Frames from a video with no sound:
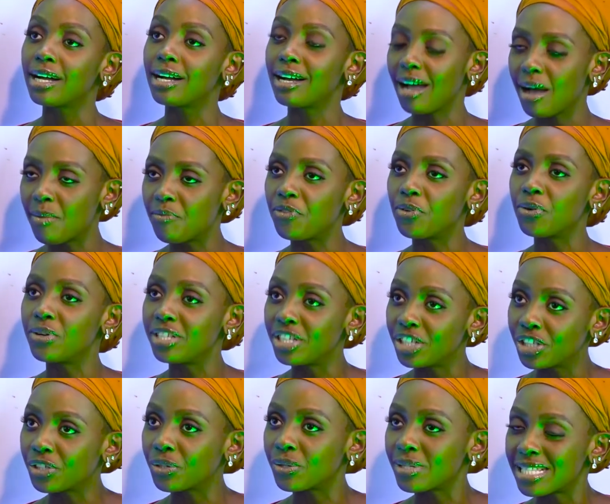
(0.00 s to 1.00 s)
Come for
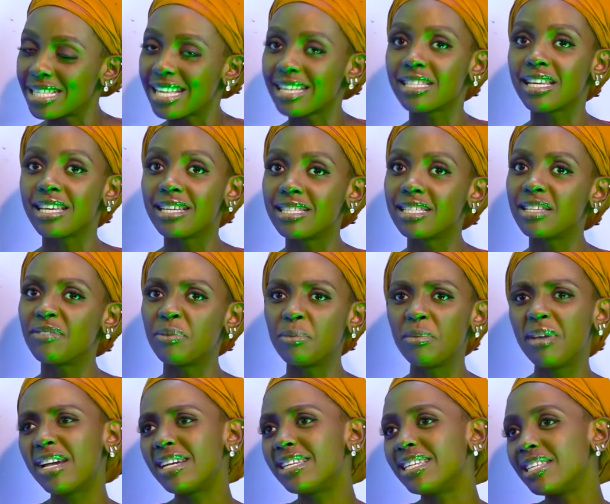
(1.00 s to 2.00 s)
auditions at NTV.
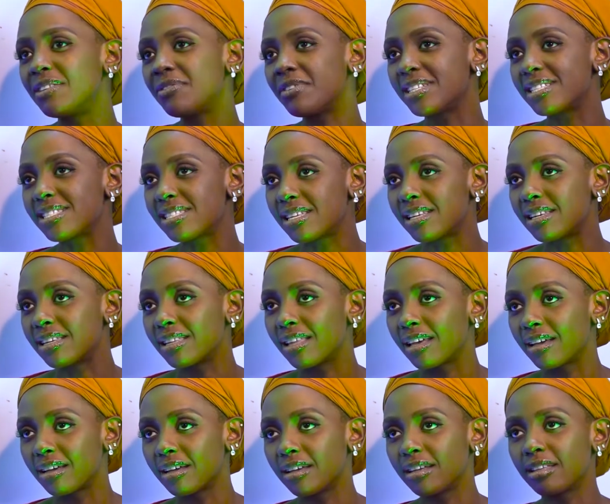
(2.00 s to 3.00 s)
Me, I hadn't even seen
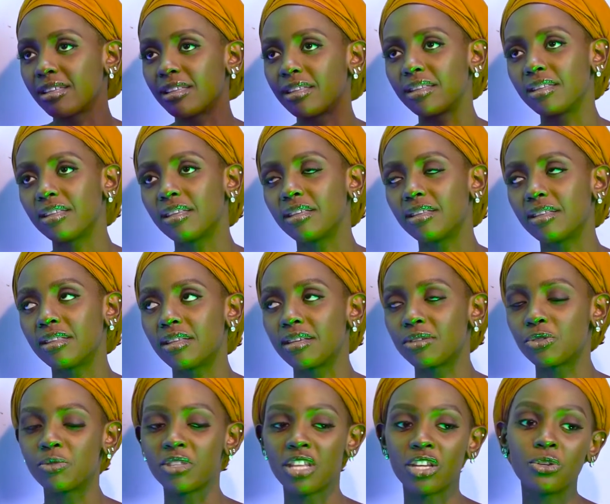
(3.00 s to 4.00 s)

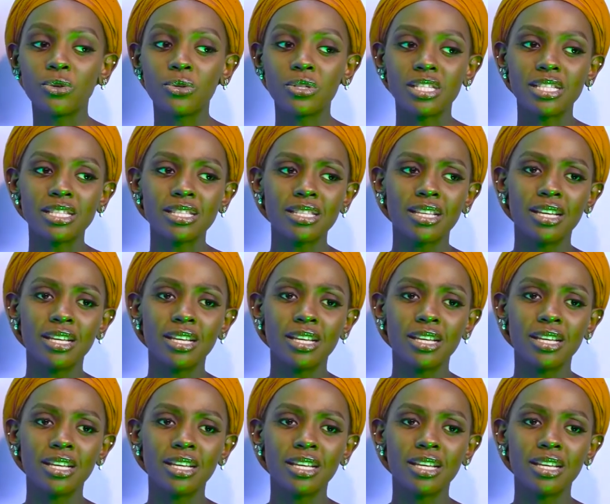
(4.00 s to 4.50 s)
that notice.